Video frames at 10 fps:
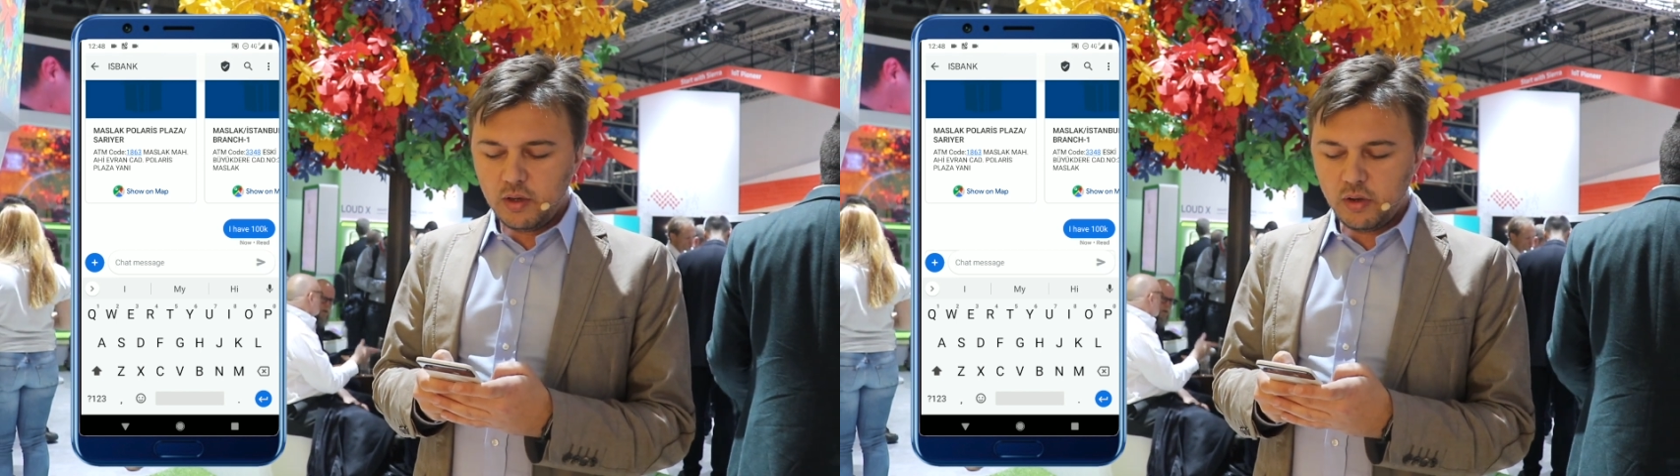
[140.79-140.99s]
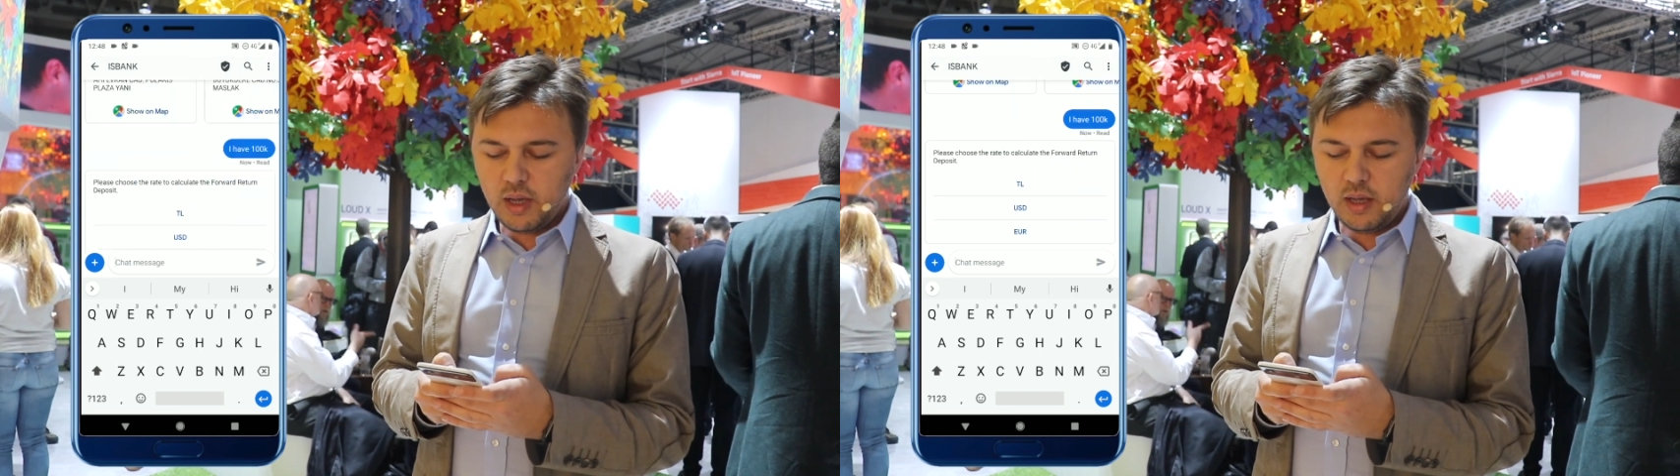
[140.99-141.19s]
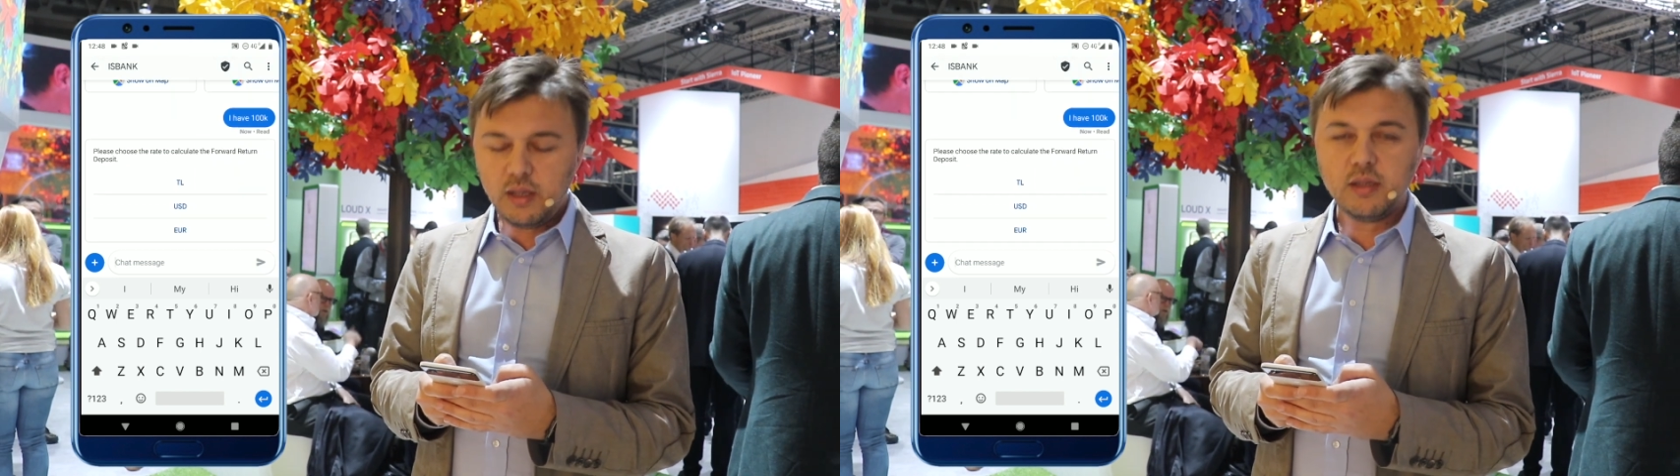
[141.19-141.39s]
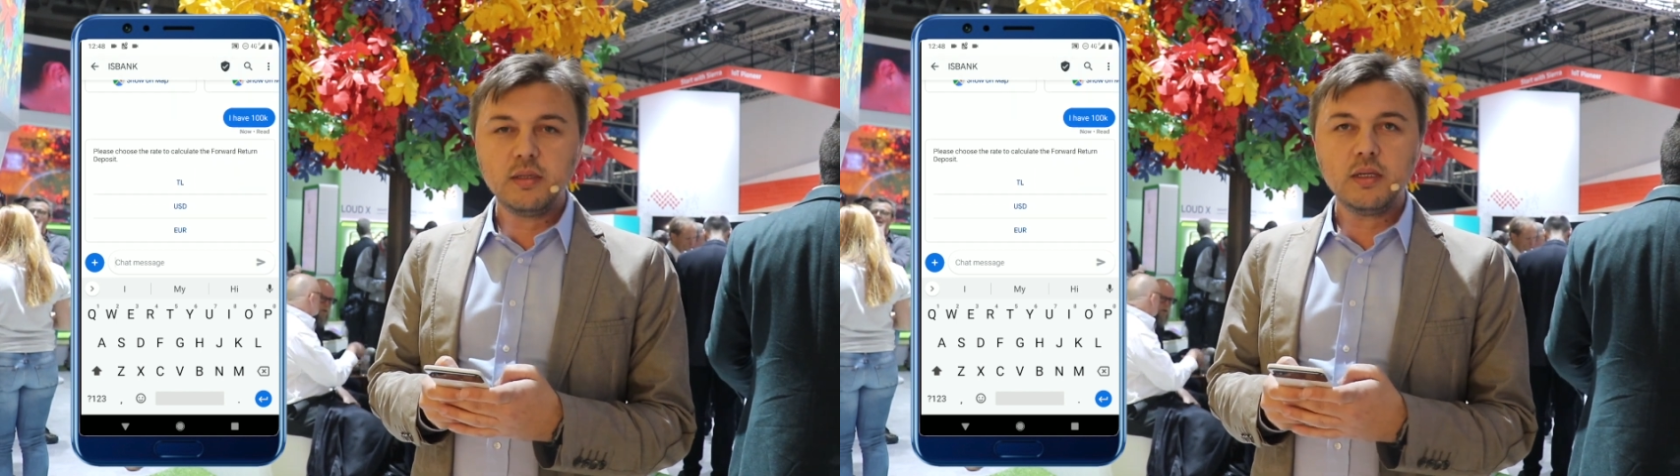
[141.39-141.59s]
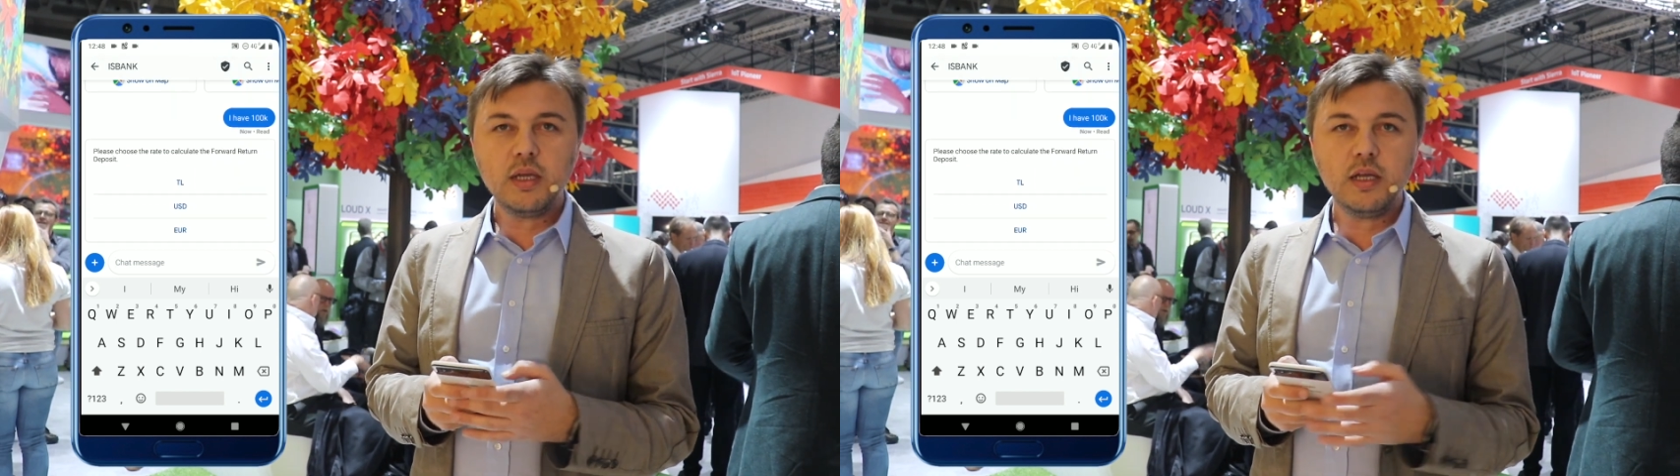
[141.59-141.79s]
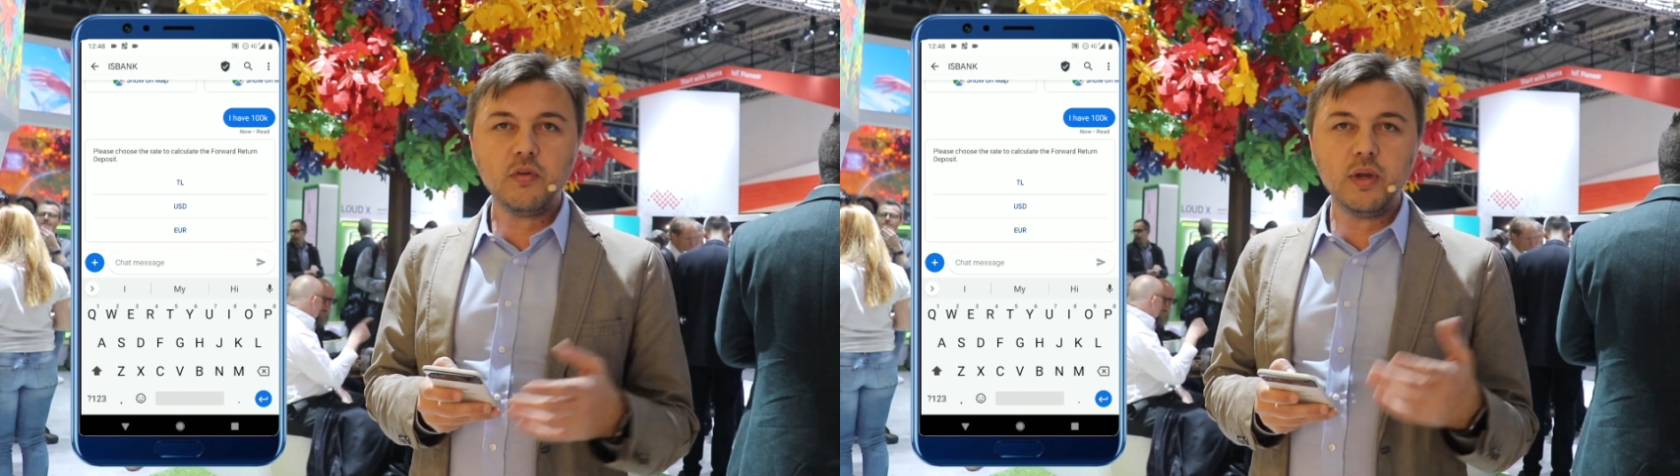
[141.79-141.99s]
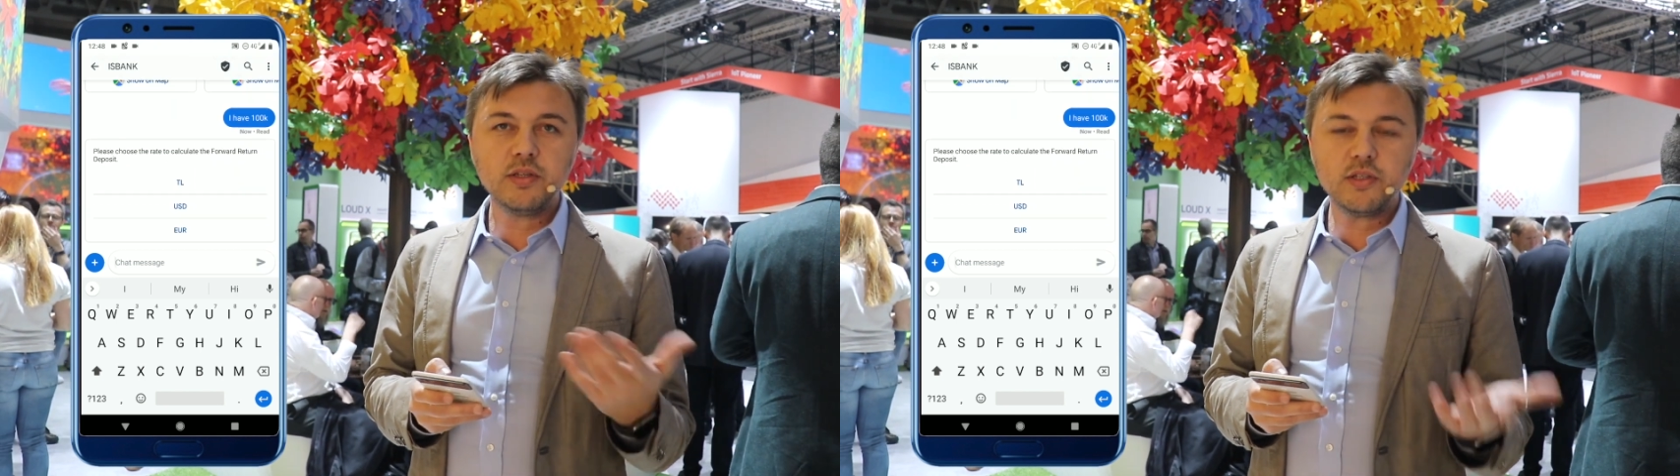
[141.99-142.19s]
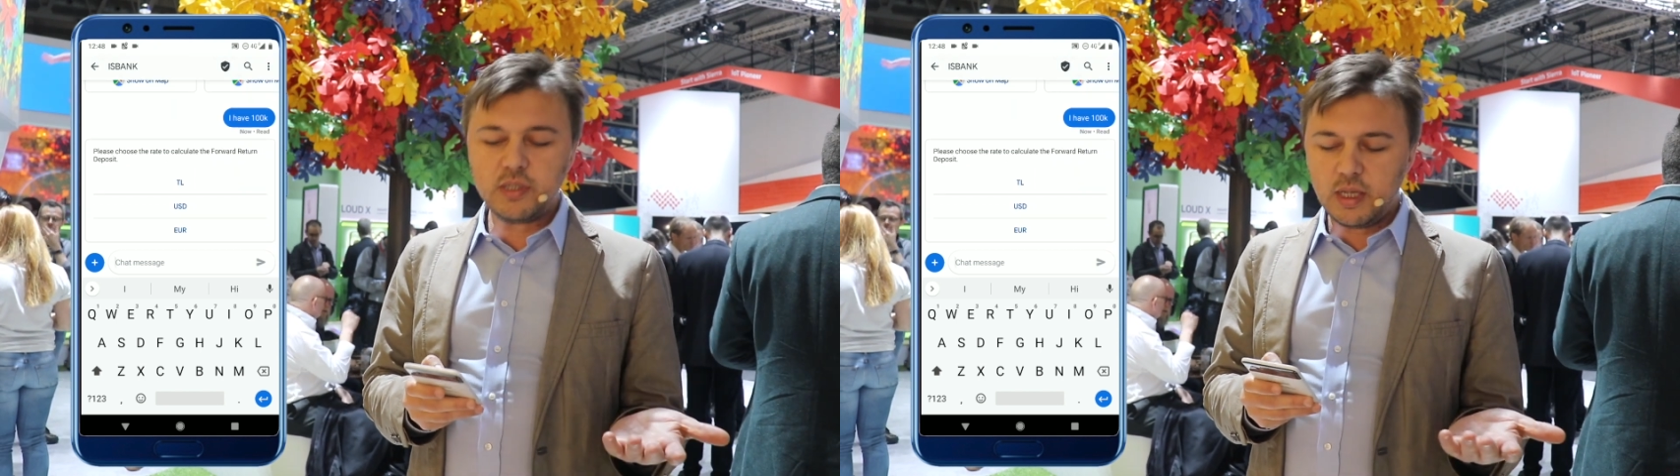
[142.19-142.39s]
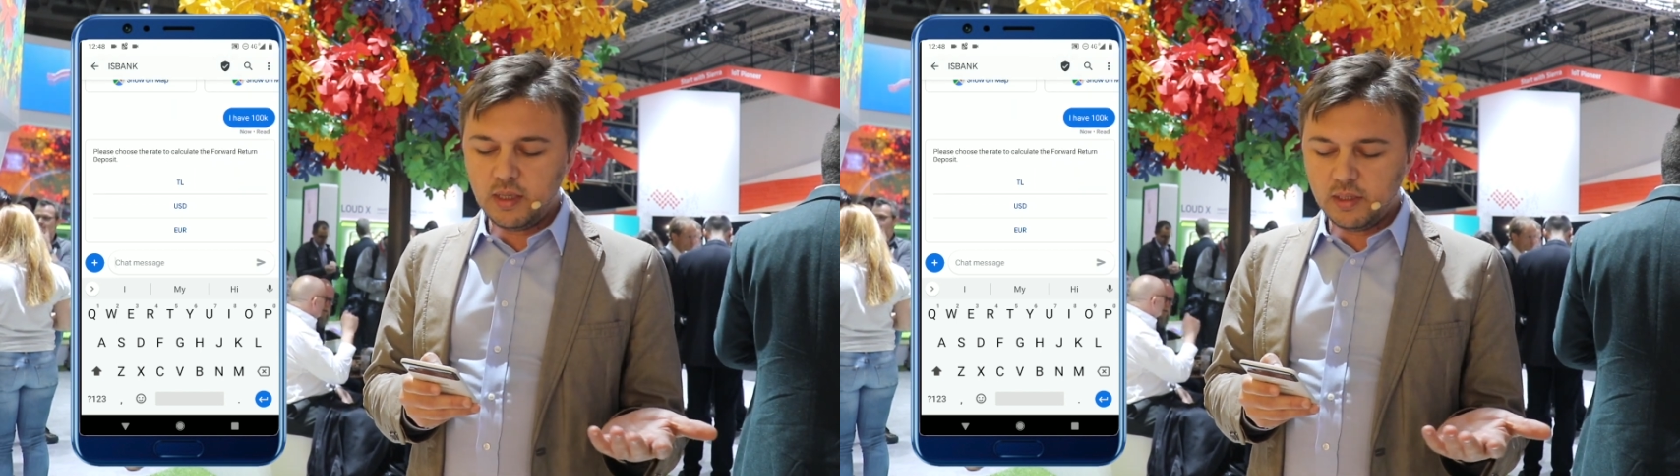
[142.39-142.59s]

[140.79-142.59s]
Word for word: okay, it will understand